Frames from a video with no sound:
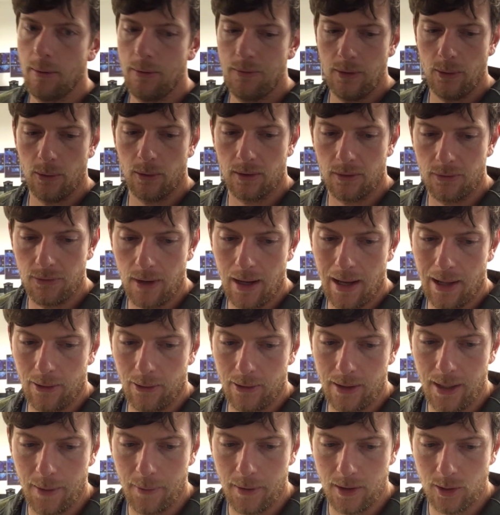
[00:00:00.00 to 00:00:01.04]
If you want to follow
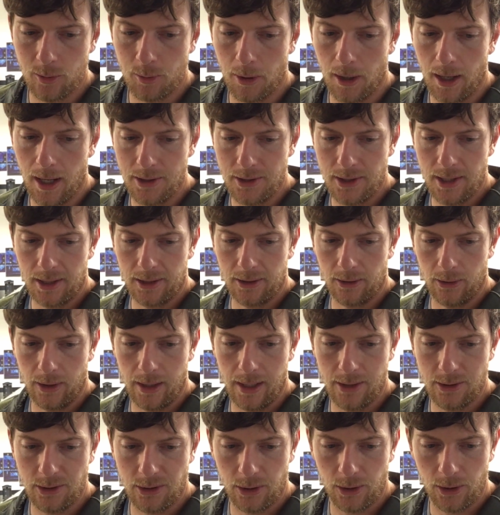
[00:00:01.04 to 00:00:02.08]
him and his project on
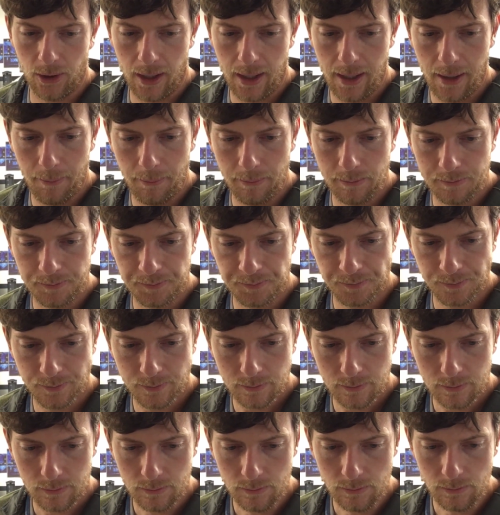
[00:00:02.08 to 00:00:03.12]
Instagram,
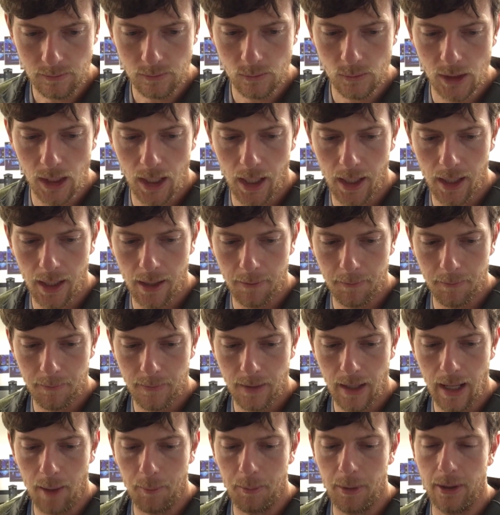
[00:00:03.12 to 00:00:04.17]

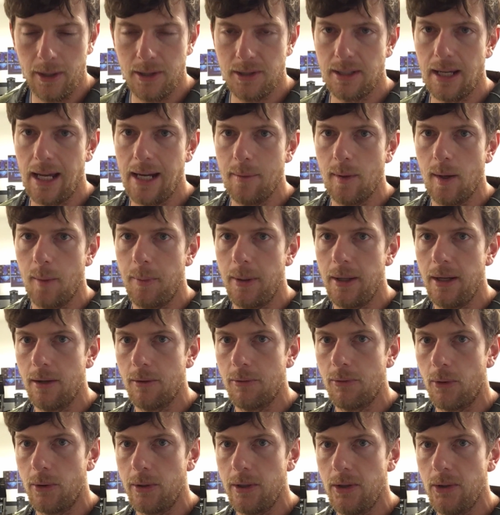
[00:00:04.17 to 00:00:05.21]
I'll put his name up here
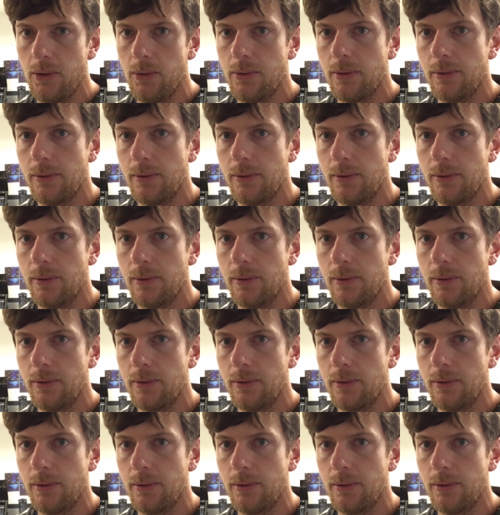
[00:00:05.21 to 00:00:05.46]
for you.